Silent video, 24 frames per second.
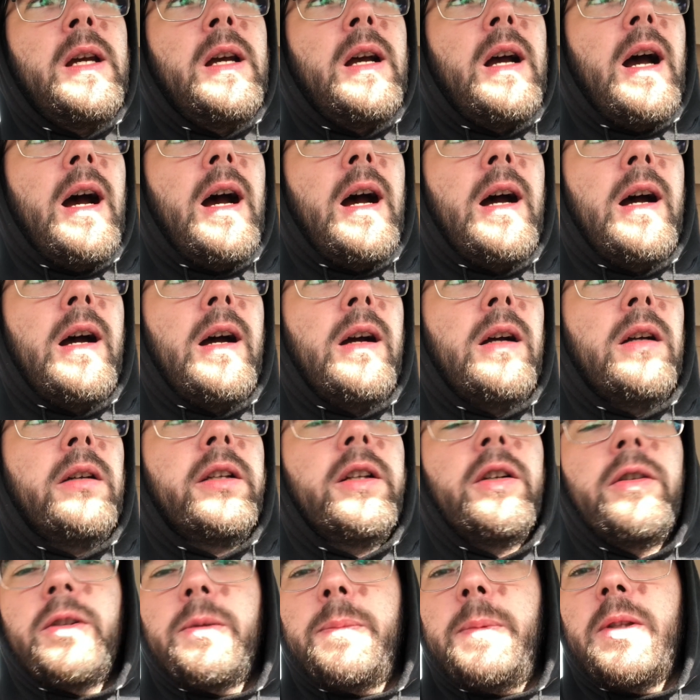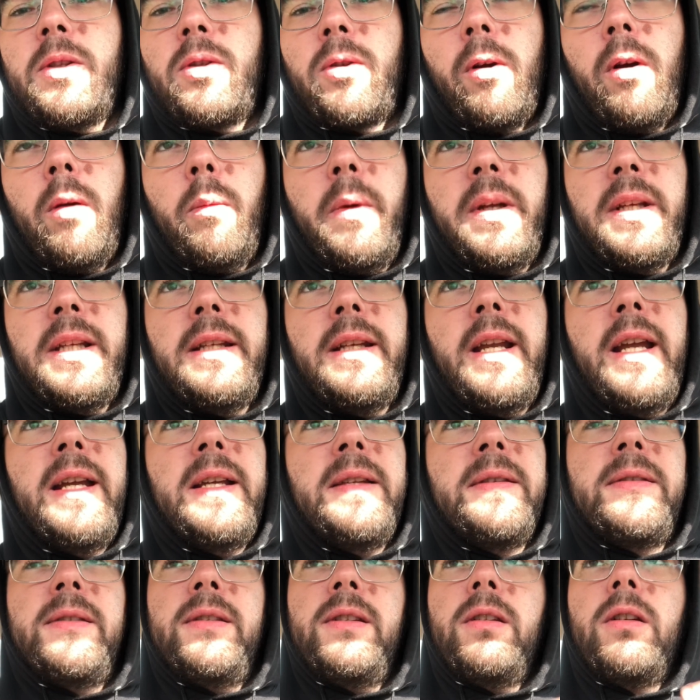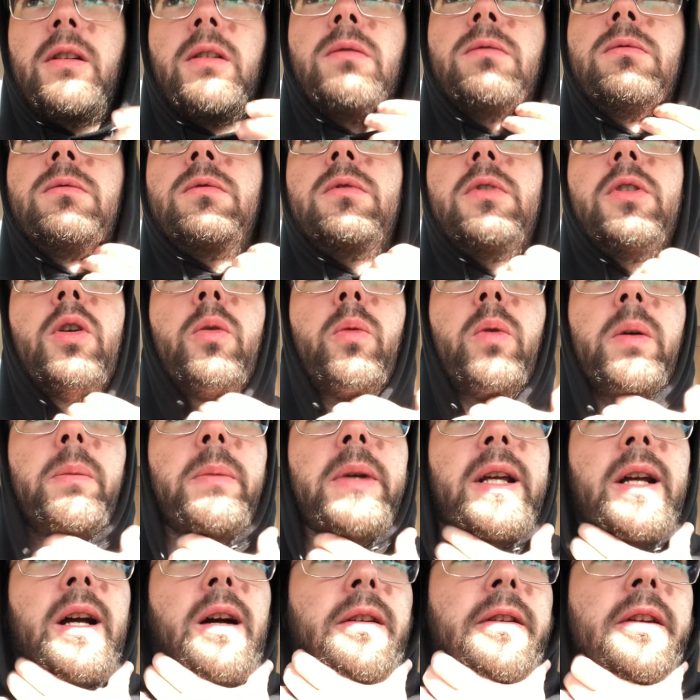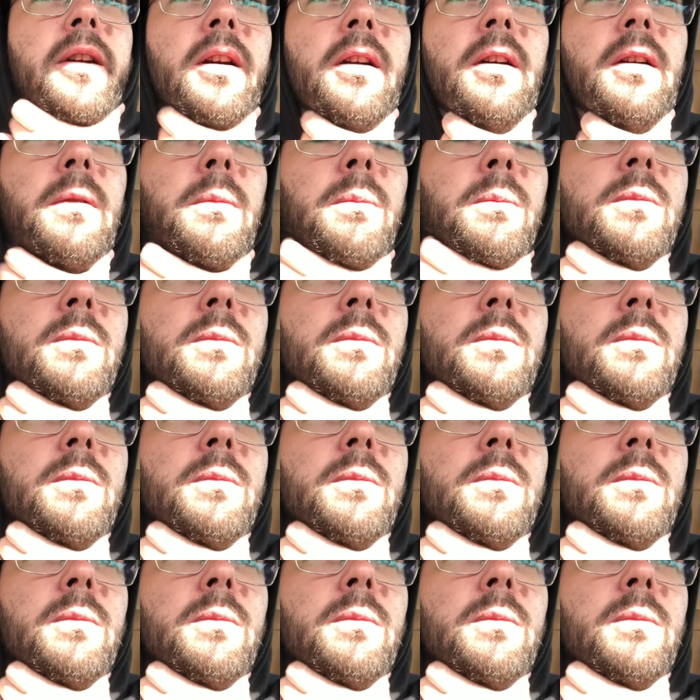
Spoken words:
Just be sure on windy days, you don't want to be out there